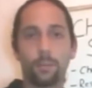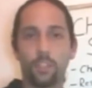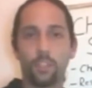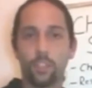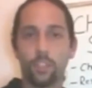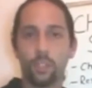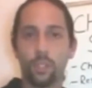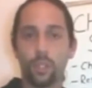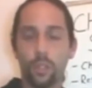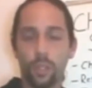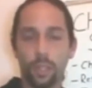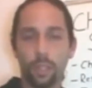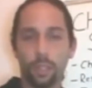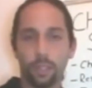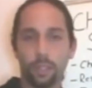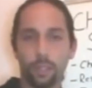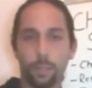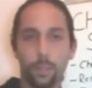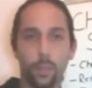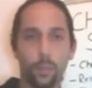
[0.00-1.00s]
just
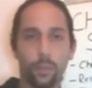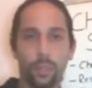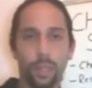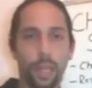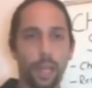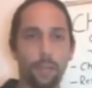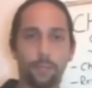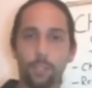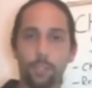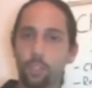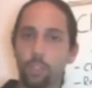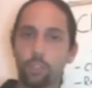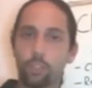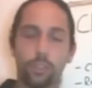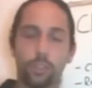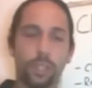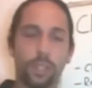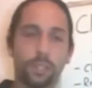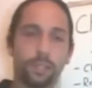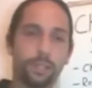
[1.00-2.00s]
looking at the moving
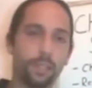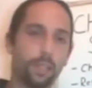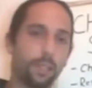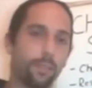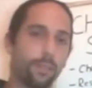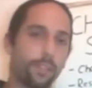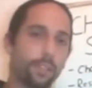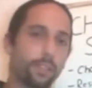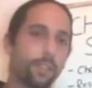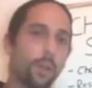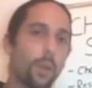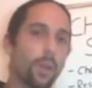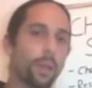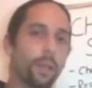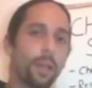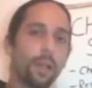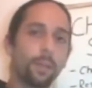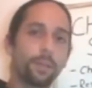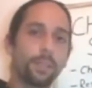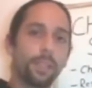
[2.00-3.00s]
average trends. If it's
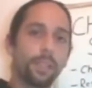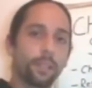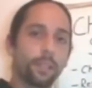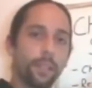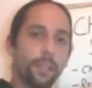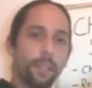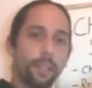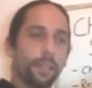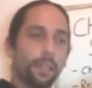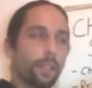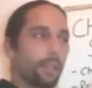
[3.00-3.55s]
going up, then